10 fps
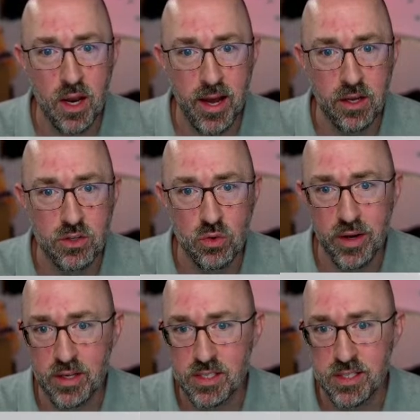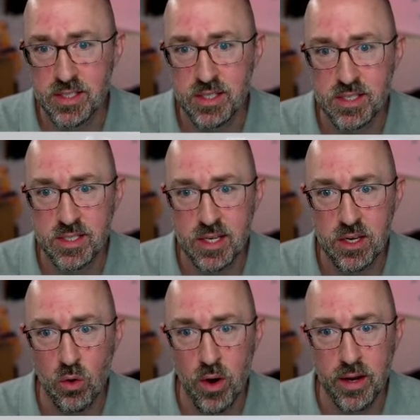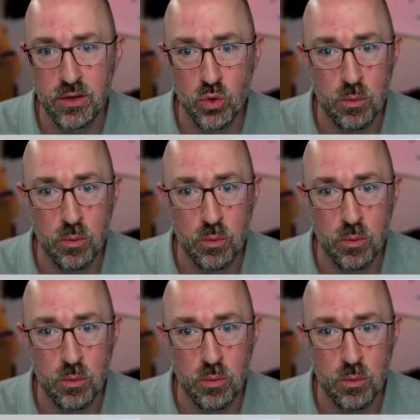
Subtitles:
I could do like a CCC, or I could do a